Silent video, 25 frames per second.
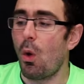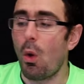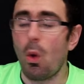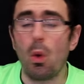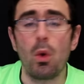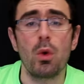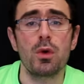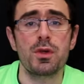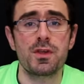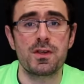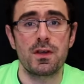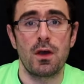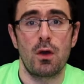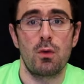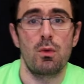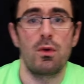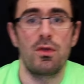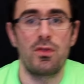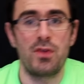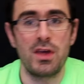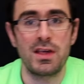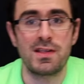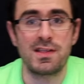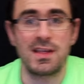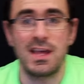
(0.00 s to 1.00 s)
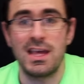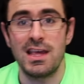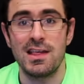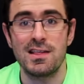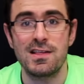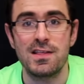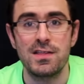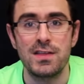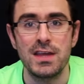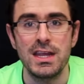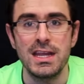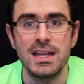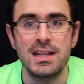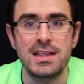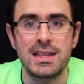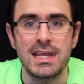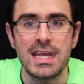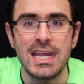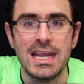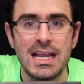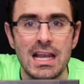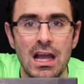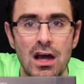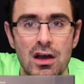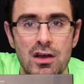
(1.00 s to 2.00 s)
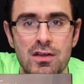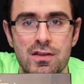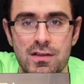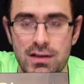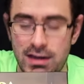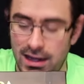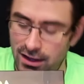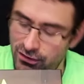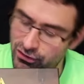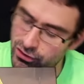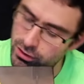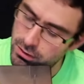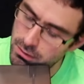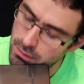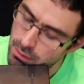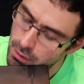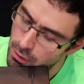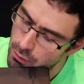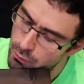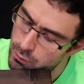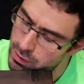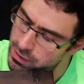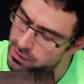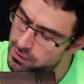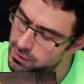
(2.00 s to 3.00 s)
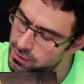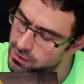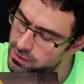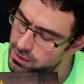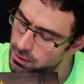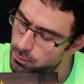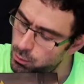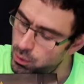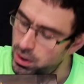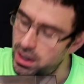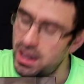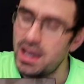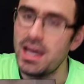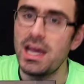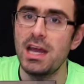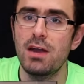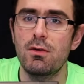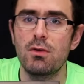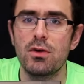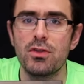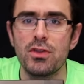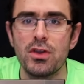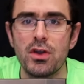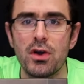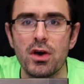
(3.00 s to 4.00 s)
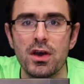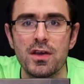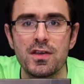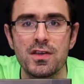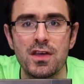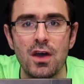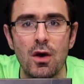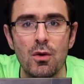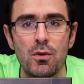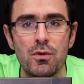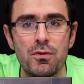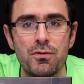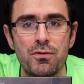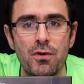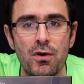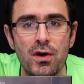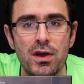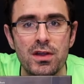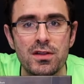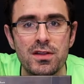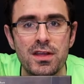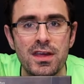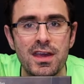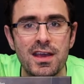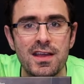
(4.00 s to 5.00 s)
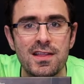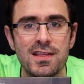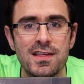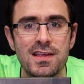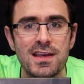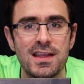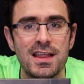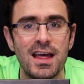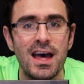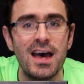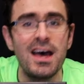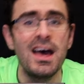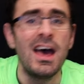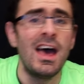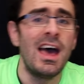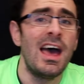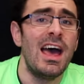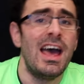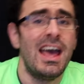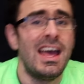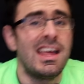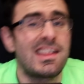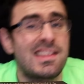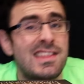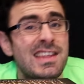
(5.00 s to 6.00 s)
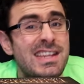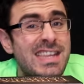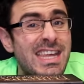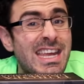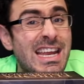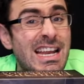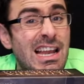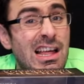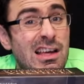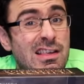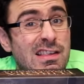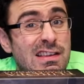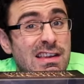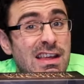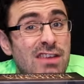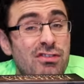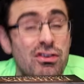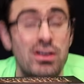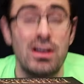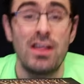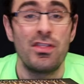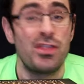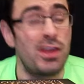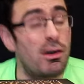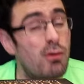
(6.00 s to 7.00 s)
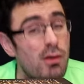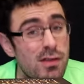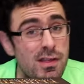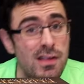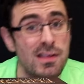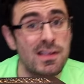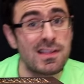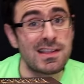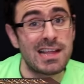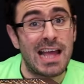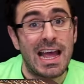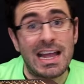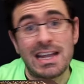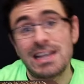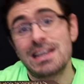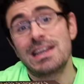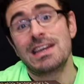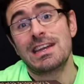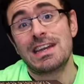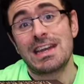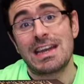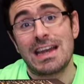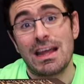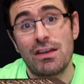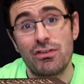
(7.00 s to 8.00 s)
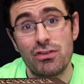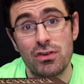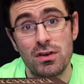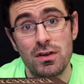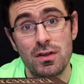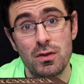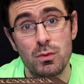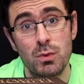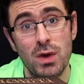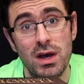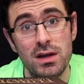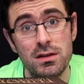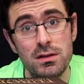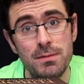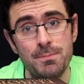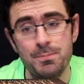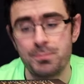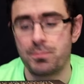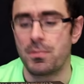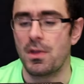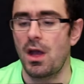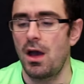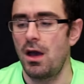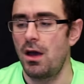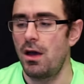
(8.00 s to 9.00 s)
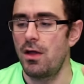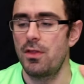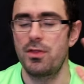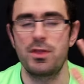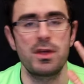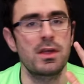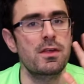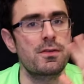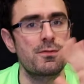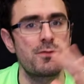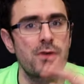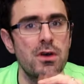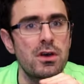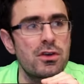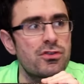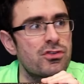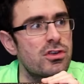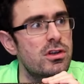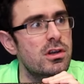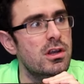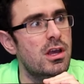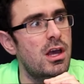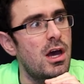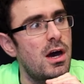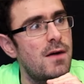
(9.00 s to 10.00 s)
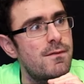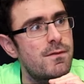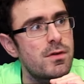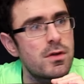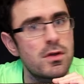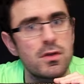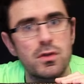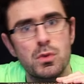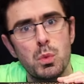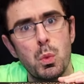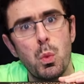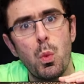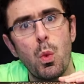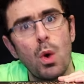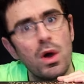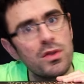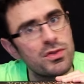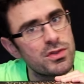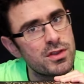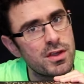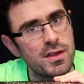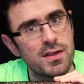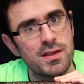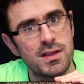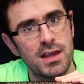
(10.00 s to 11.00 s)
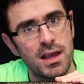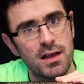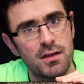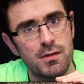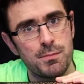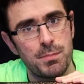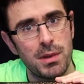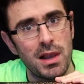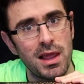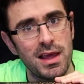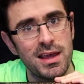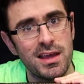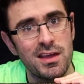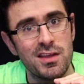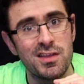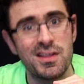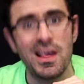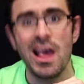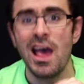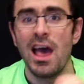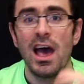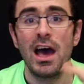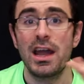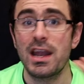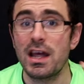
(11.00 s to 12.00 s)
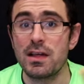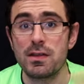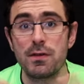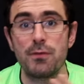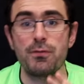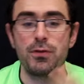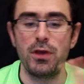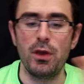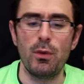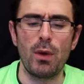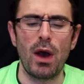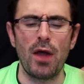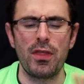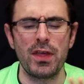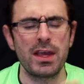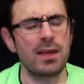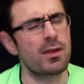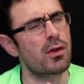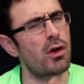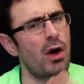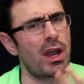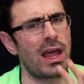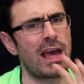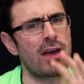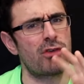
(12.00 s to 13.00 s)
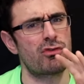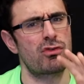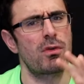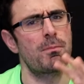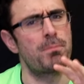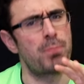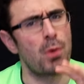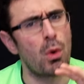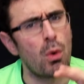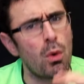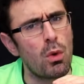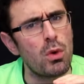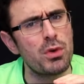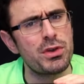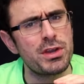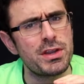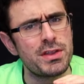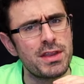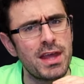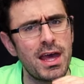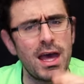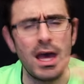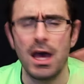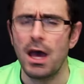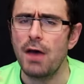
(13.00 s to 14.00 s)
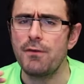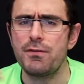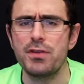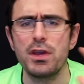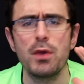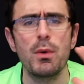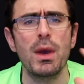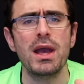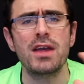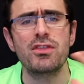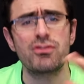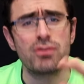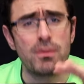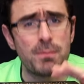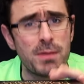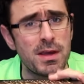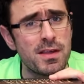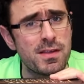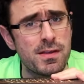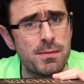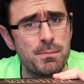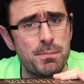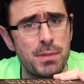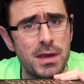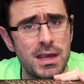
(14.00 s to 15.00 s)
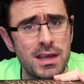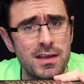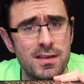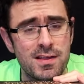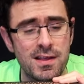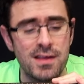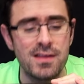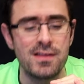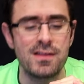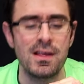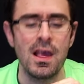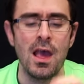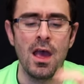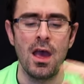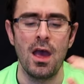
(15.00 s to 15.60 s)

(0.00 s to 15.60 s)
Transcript: Also, this is the deluxe edition, written somewhere here on the nice gold foil, you can see there. It's the deluxe edition. There is a standard edition as well. This version covers 1 to 6 players and has a few, I think it's got an extra board in there, a few extra bits and pieces.